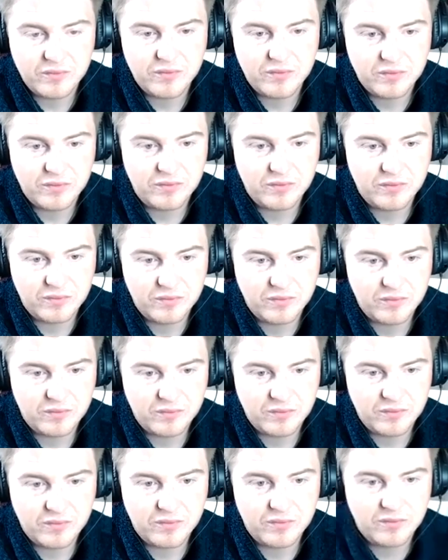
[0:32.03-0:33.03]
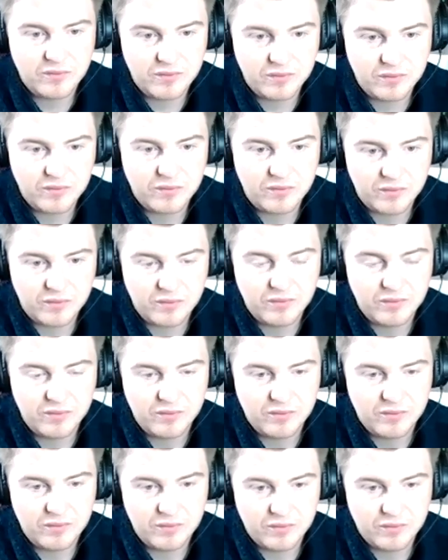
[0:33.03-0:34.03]

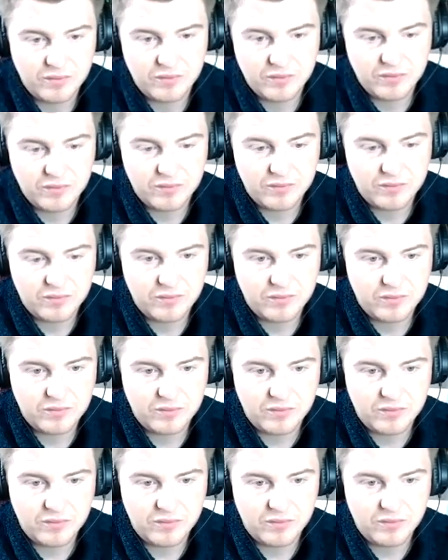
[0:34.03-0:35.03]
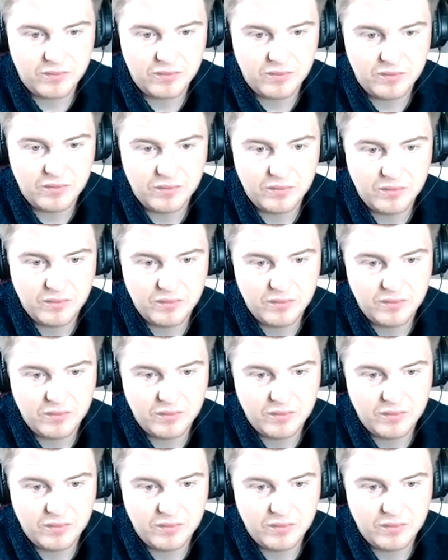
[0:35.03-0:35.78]
This person isn't speaking.